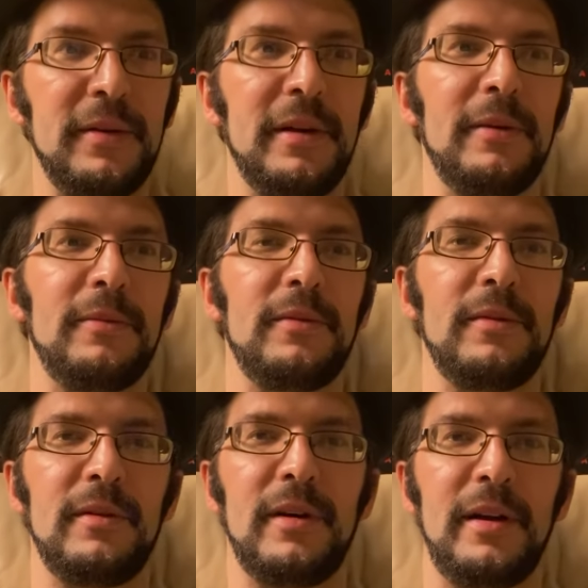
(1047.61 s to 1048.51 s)

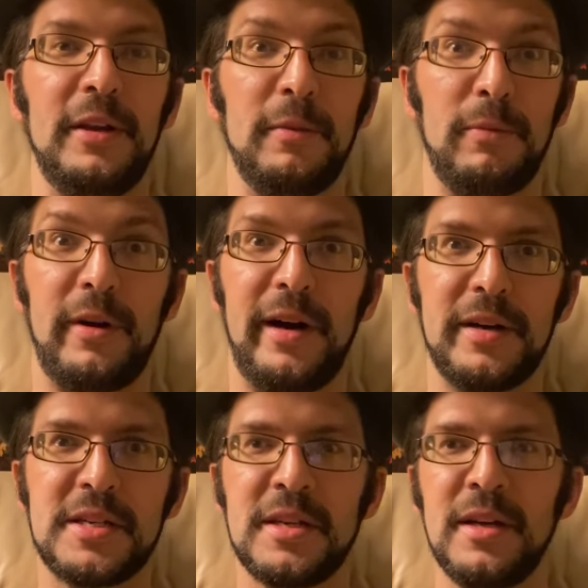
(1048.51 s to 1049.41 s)
in the
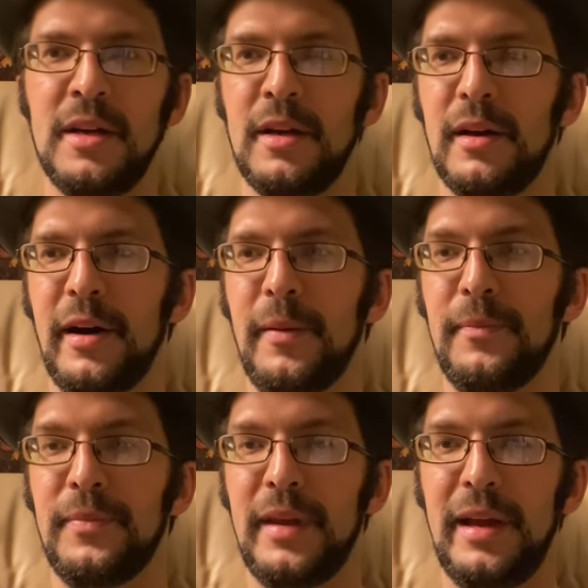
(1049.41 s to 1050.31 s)
Bronx, and